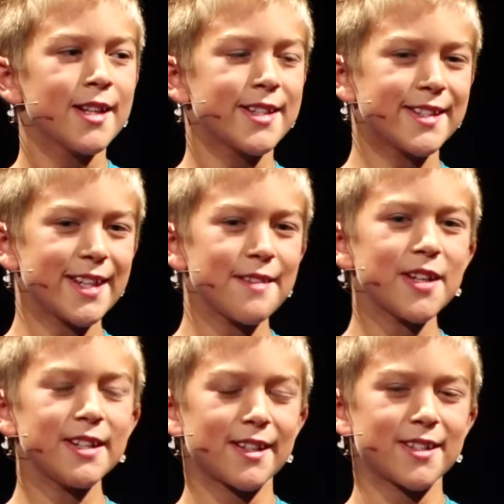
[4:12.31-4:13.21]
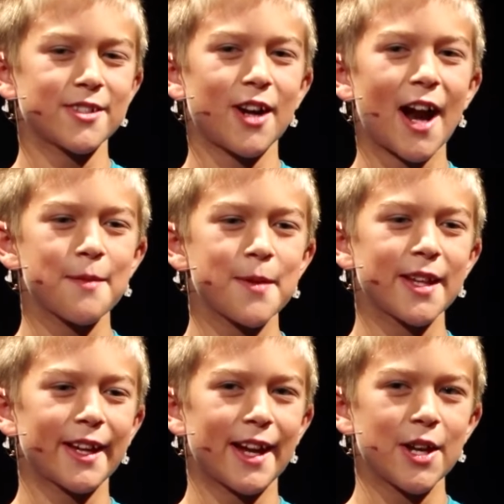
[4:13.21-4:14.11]
Stephen doesn't try to
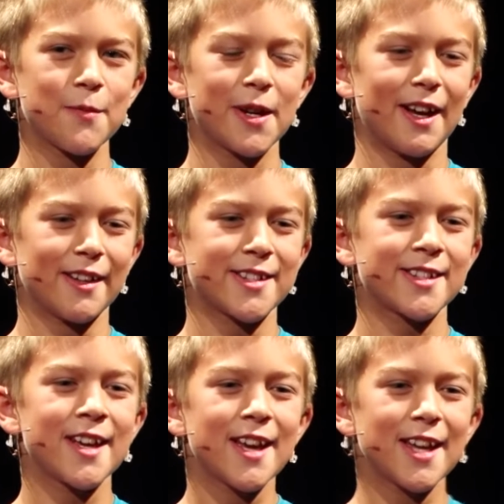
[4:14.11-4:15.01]
be like anyone else.